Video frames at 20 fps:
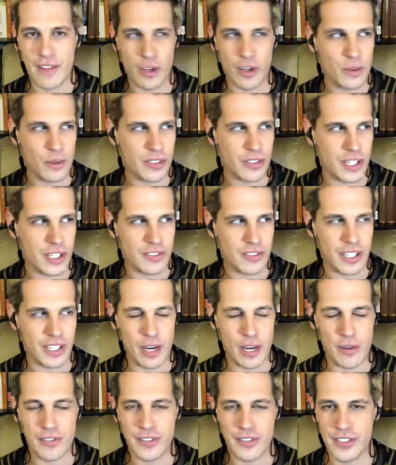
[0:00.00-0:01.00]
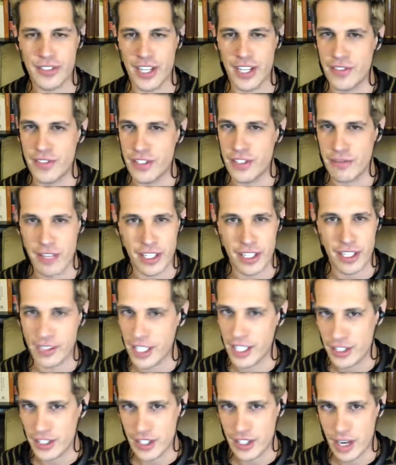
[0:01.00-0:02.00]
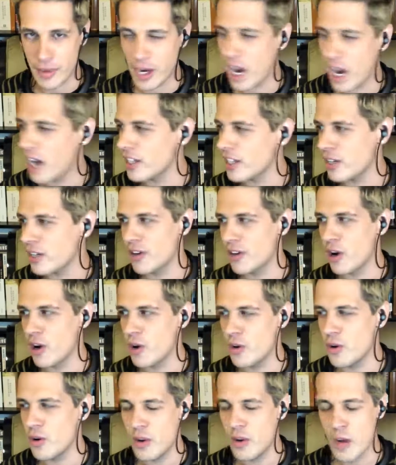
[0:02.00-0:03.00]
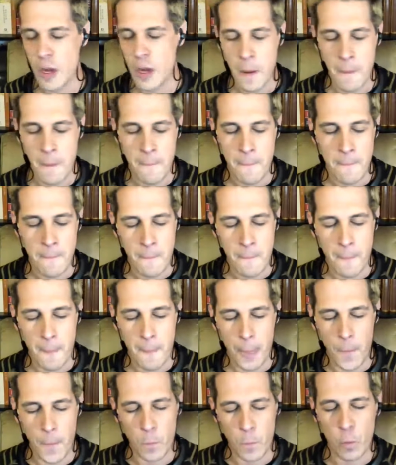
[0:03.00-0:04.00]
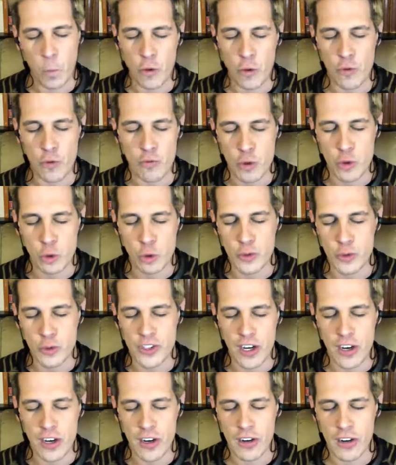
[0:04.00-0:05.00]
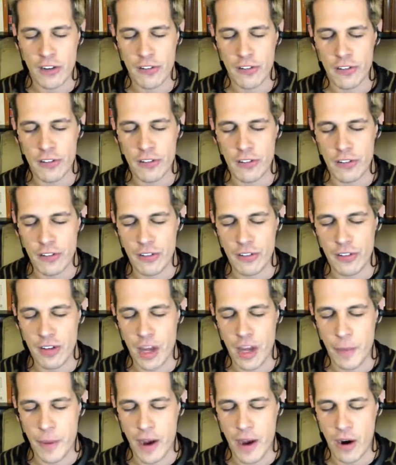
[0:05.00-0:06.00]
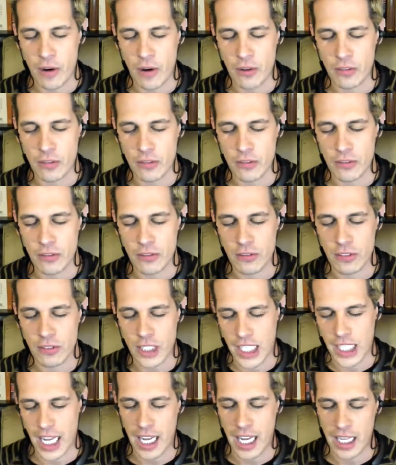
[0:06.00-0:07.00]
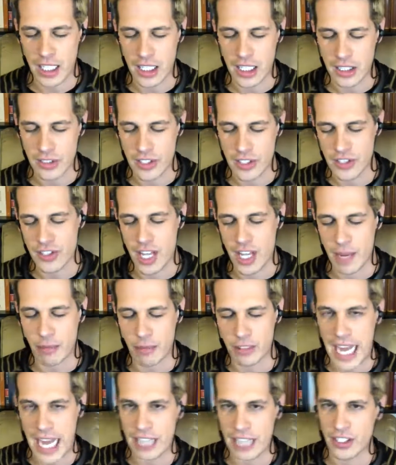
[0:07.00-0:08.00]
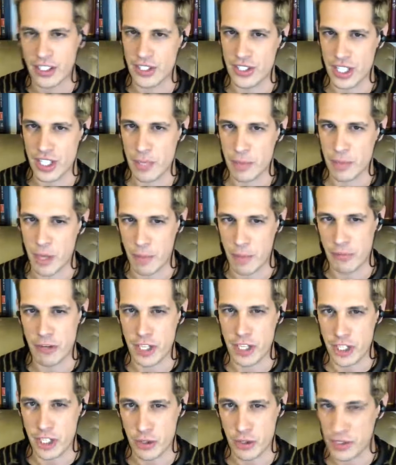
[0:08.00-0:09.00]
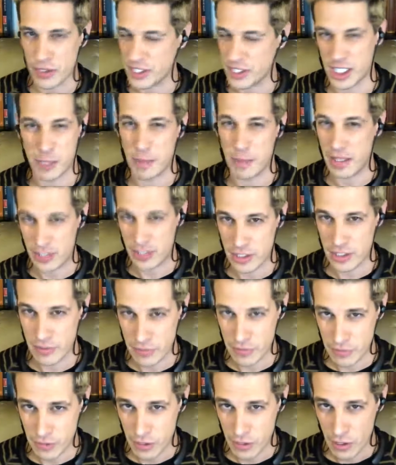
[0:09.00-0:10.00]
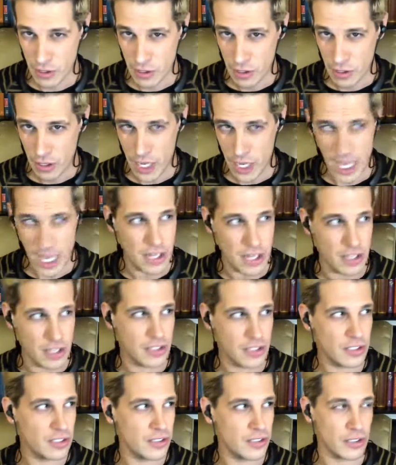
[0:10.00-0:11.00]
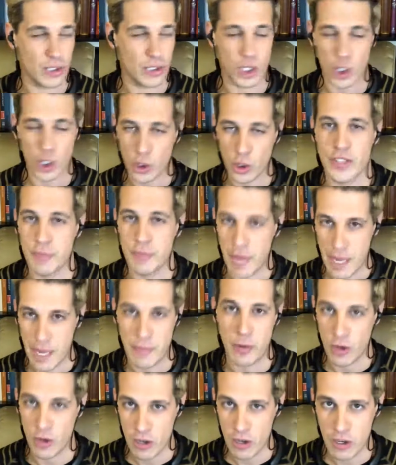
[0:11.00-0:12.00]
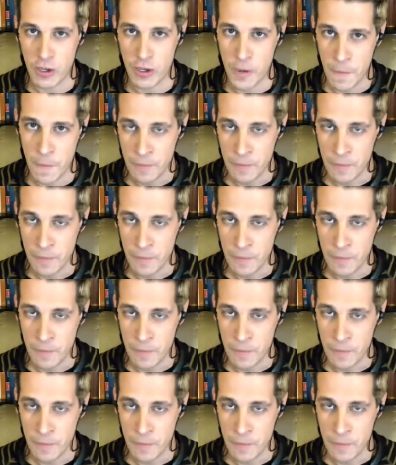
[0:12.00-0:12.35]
like all kinds of like health and safety regulation. I mean, I don't know what the rules are about getting disabled actors in, but I'm pretty sure it's expensive, and there's a lot of paperwork.